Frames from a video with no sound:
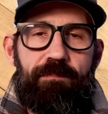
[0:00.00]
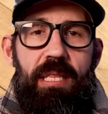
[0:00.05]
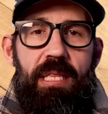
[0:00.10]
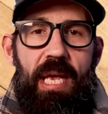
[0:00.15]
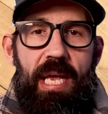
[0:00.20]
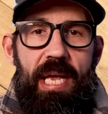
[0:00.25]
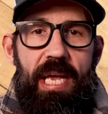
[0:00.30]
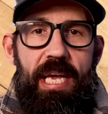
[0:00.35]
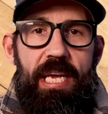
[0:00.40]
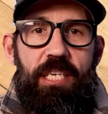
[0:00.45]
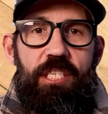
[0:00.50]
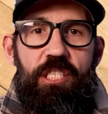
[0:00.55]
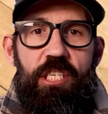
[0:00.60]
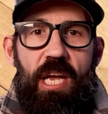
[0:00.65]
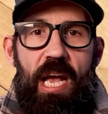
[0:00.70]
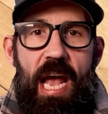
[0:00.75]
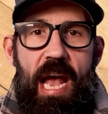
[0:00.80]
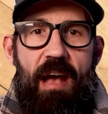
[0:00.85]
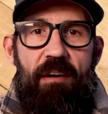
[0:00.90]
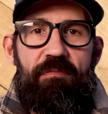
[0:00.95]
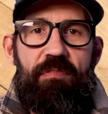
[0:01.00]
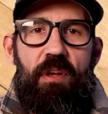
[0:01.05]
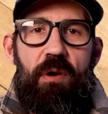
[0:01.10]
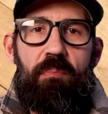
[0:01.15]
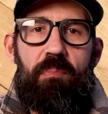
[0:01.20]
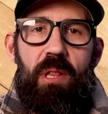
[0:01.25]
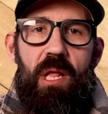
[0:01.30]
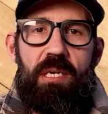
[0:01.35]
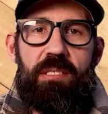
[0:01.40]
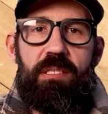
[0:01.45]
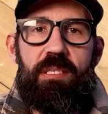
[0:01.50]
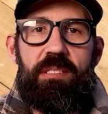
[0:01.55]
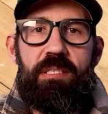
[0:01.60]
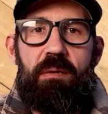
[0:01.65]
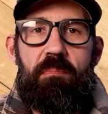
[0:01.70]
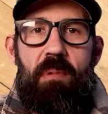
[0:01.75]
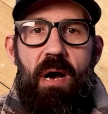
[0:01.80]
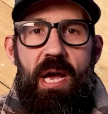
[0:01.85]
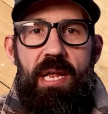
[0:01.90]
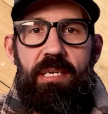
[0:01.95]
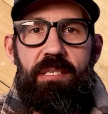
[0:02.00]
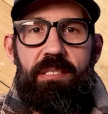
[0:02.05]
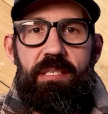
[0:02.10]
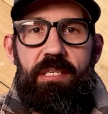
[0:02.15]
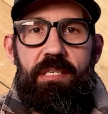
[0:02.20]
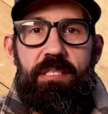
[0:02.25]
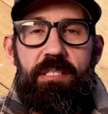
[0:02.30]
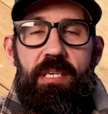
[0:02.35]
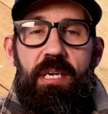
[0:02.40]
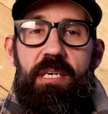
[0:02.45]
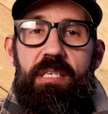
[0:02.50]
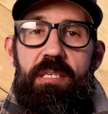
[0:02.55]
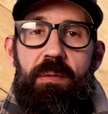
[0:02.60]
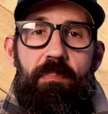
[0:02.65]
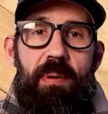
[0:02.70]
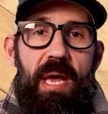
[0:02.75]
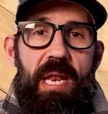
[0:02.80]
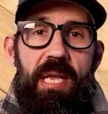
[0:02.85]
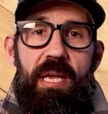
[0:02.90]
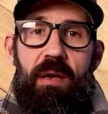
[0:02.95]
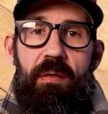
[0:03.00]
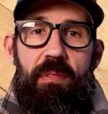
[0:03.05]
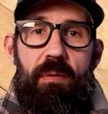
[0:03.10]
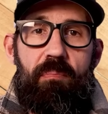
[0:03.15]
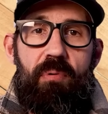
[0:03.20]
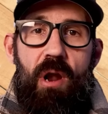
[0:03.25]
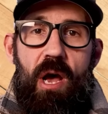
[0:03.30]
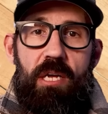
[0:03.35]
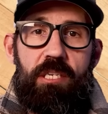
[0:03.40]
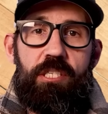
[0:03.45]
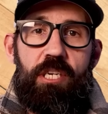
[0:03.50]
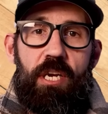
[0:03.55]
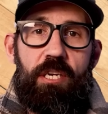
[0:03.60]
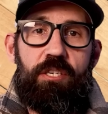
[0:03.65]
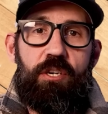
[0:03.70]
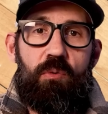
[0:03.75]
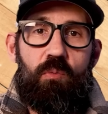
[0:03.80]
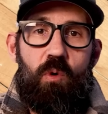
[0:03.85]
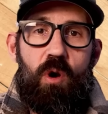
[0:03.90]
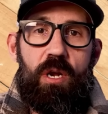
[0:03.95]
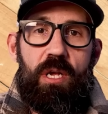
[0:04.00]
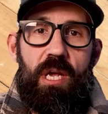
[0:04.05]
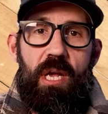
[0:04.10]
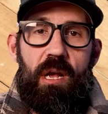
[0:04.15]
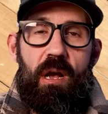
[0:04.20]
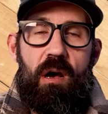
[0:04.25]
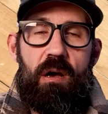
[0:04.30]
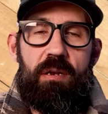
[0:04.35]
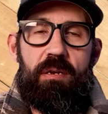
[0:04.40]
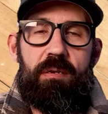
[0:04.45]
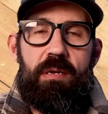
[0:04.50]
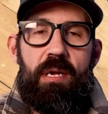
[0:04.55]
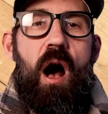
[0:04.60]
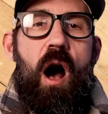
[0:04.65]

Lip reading: They each have their pluses and minuses depending on the project you're working on.